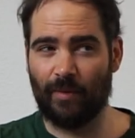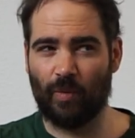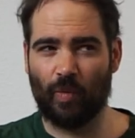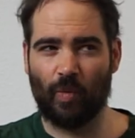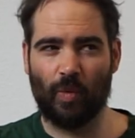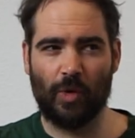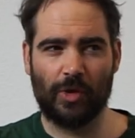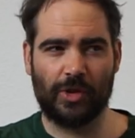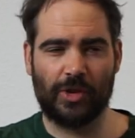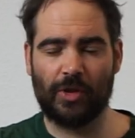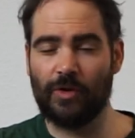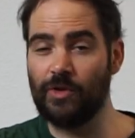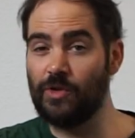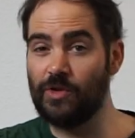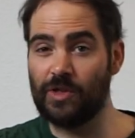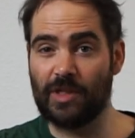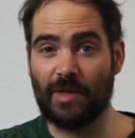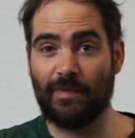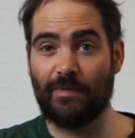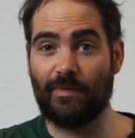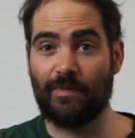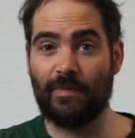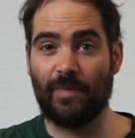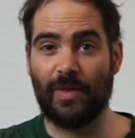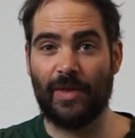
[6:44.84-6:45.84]
we're so used
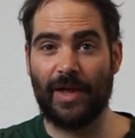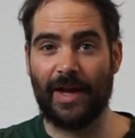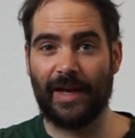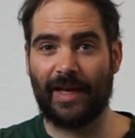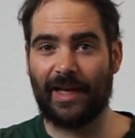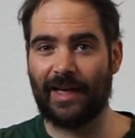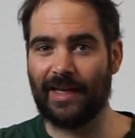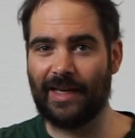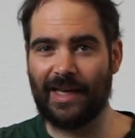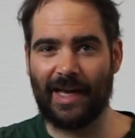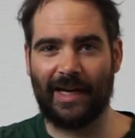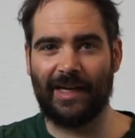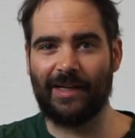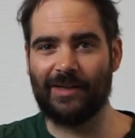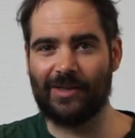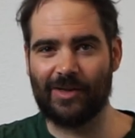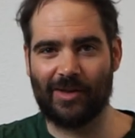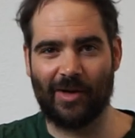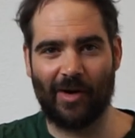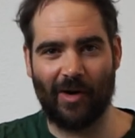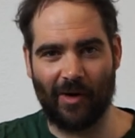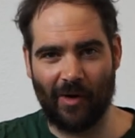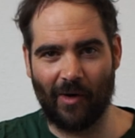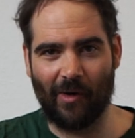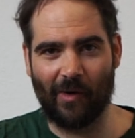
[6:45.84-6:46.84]
to like getting to
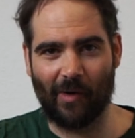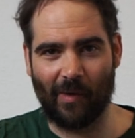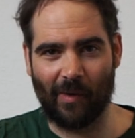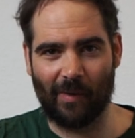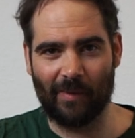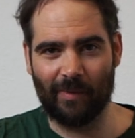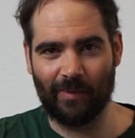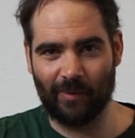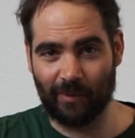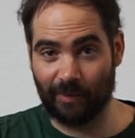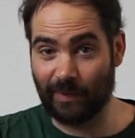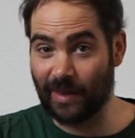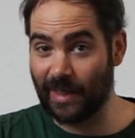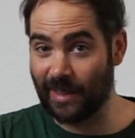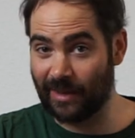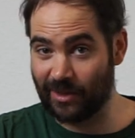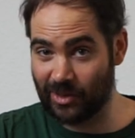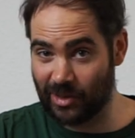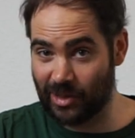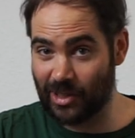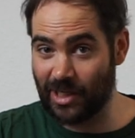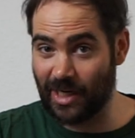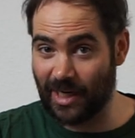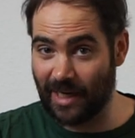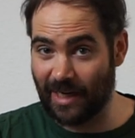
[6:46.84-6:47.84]
the home being
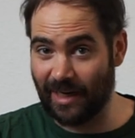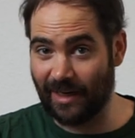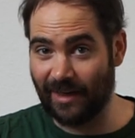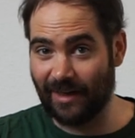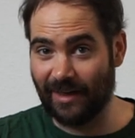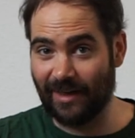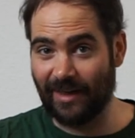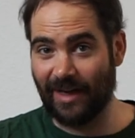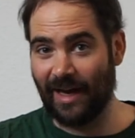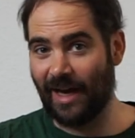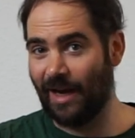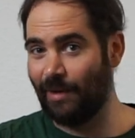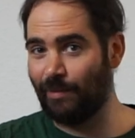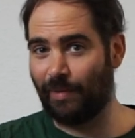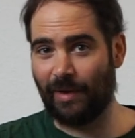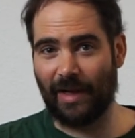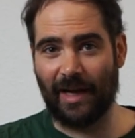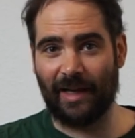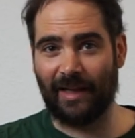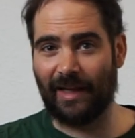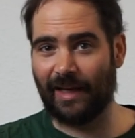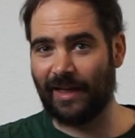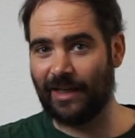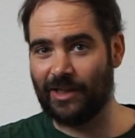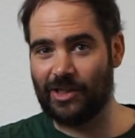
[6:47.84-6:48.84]
G and
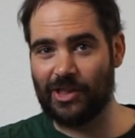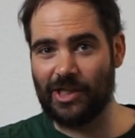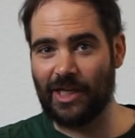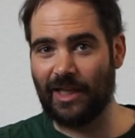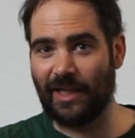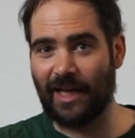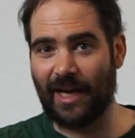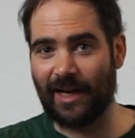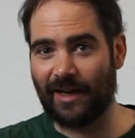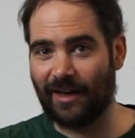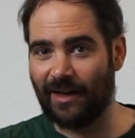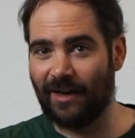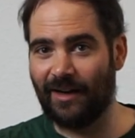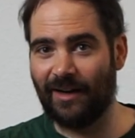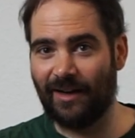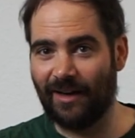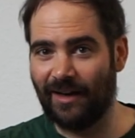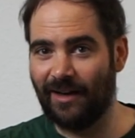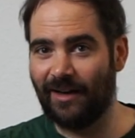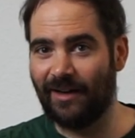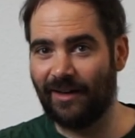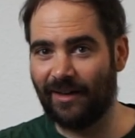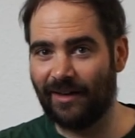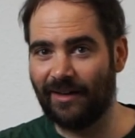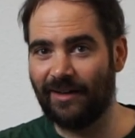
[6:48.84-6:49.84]
playing like a G leg,
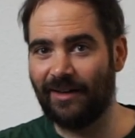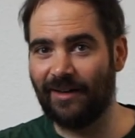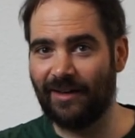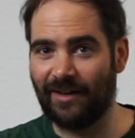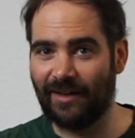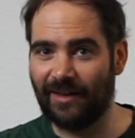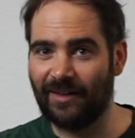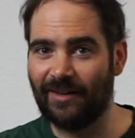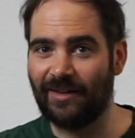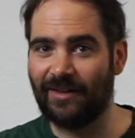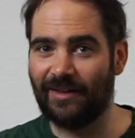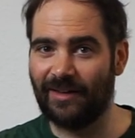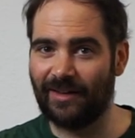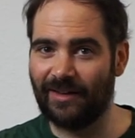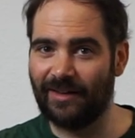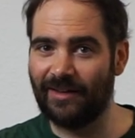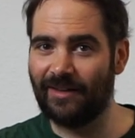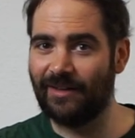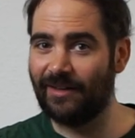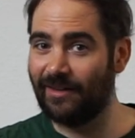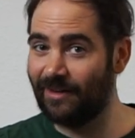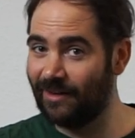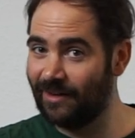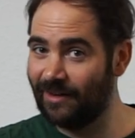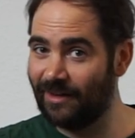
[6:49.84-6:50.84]

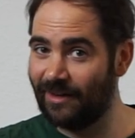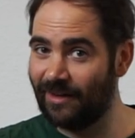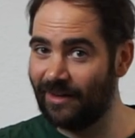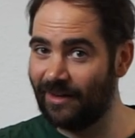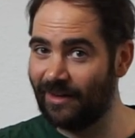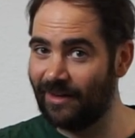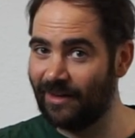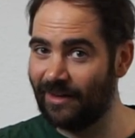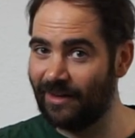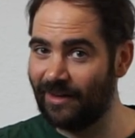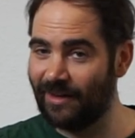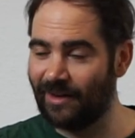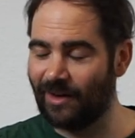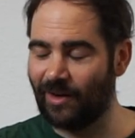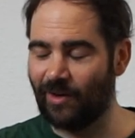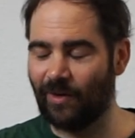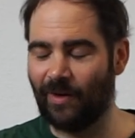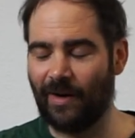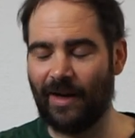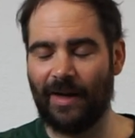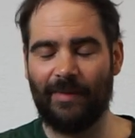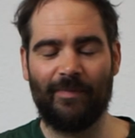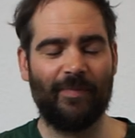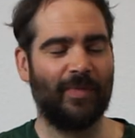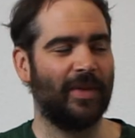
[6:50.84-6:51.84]

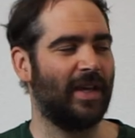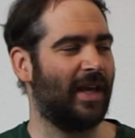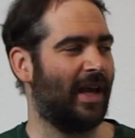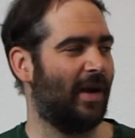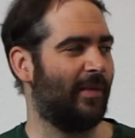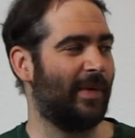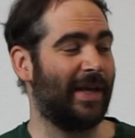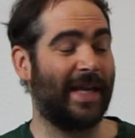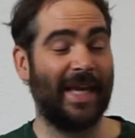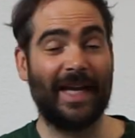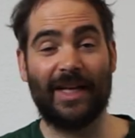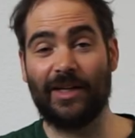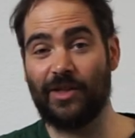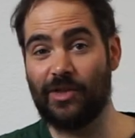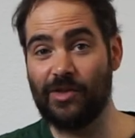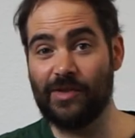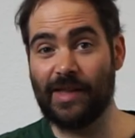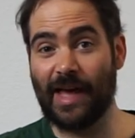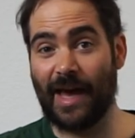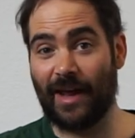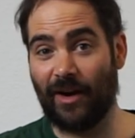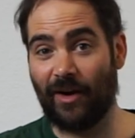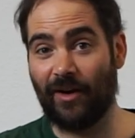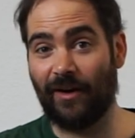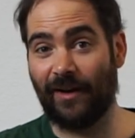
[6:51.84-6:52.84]
right? And we can't do
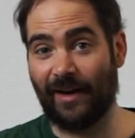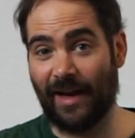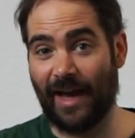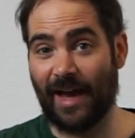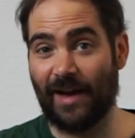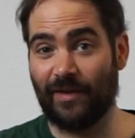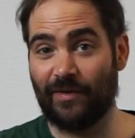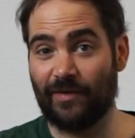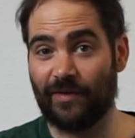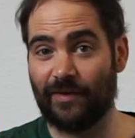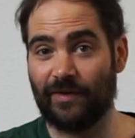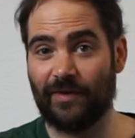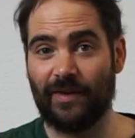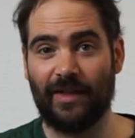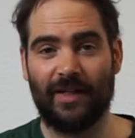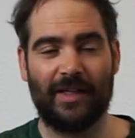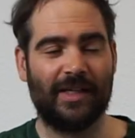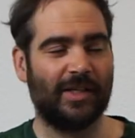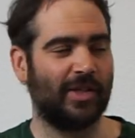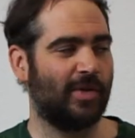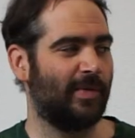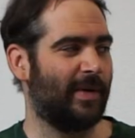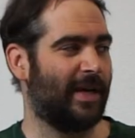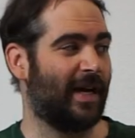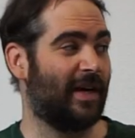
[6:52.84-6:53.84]
that on an F,
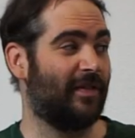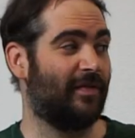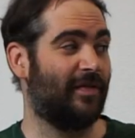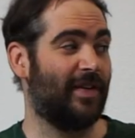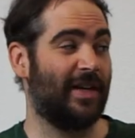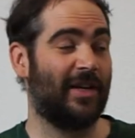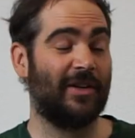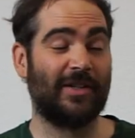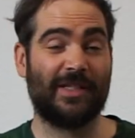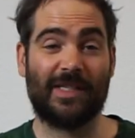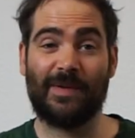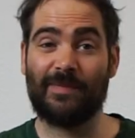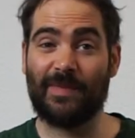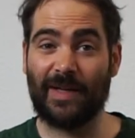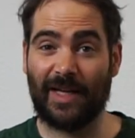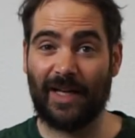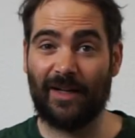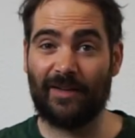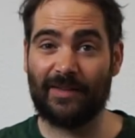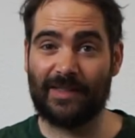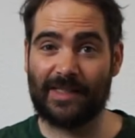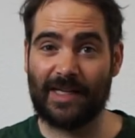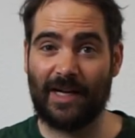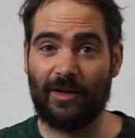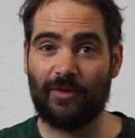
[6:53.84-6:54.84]
so we got to figure something
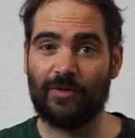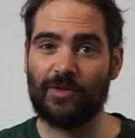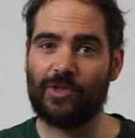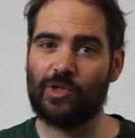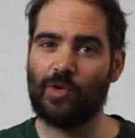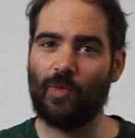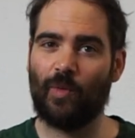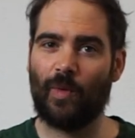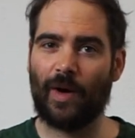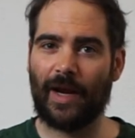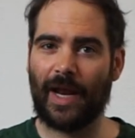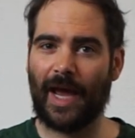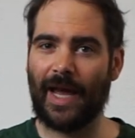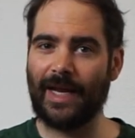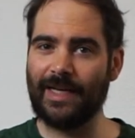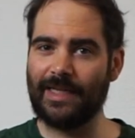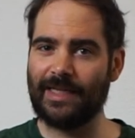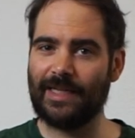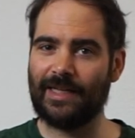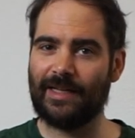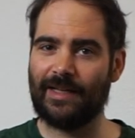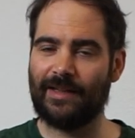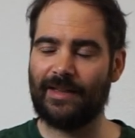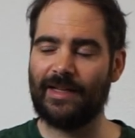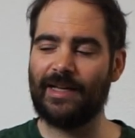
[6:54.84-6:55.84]
else out. So what I
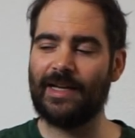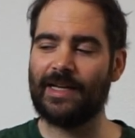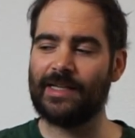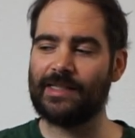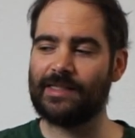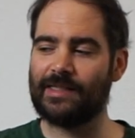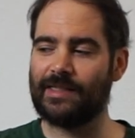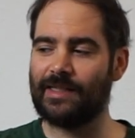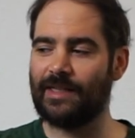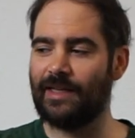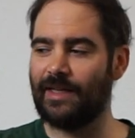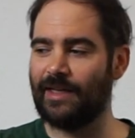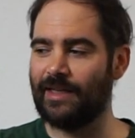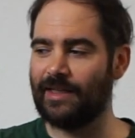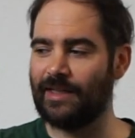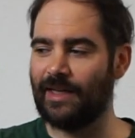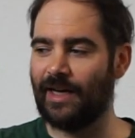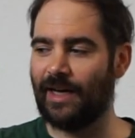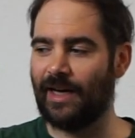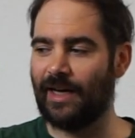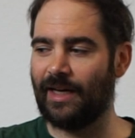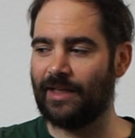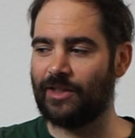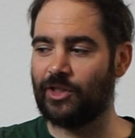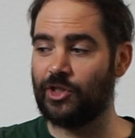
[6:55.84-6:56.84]
did in this
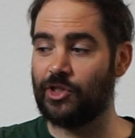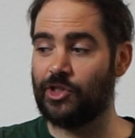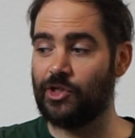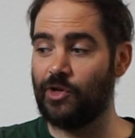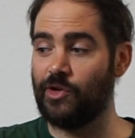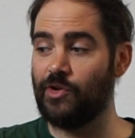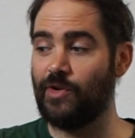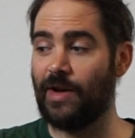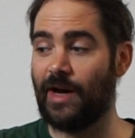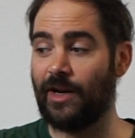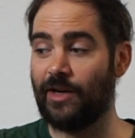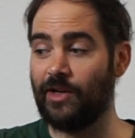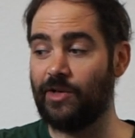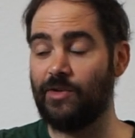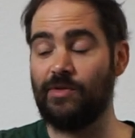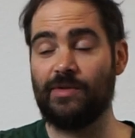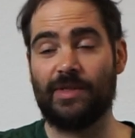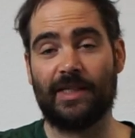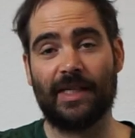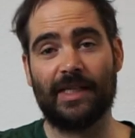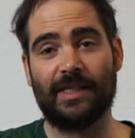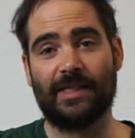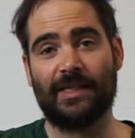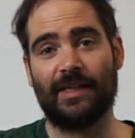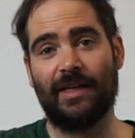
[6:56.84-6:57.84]
to show you how to use
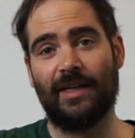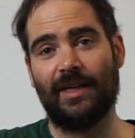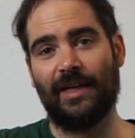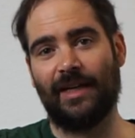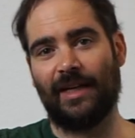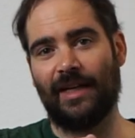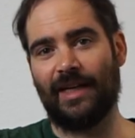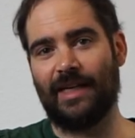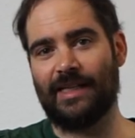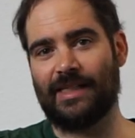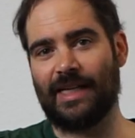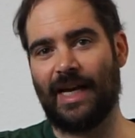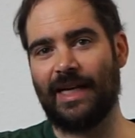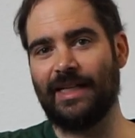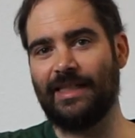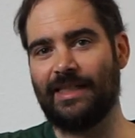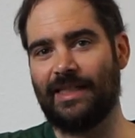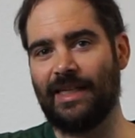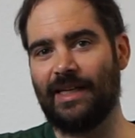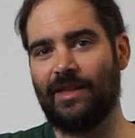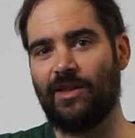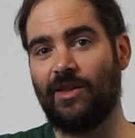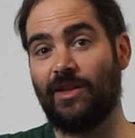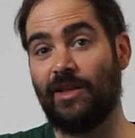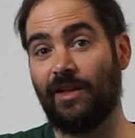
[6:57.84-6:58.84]
this is I
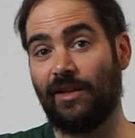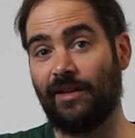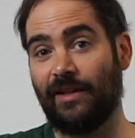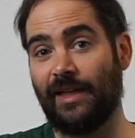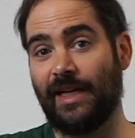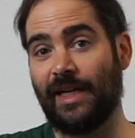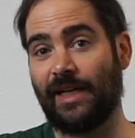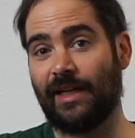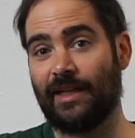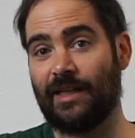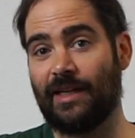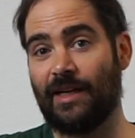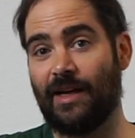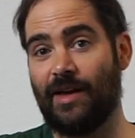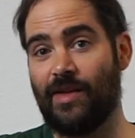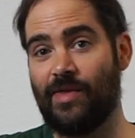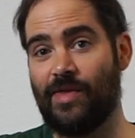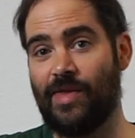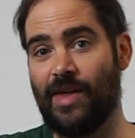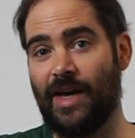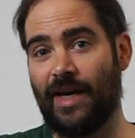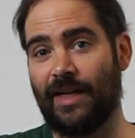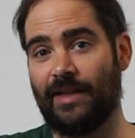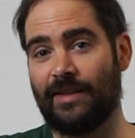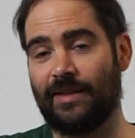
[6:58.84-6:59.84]
did the lick
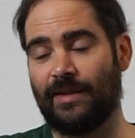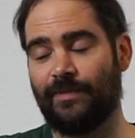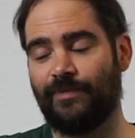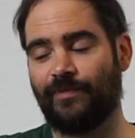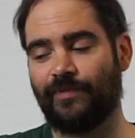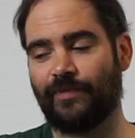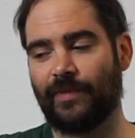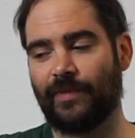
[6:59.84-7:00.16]
that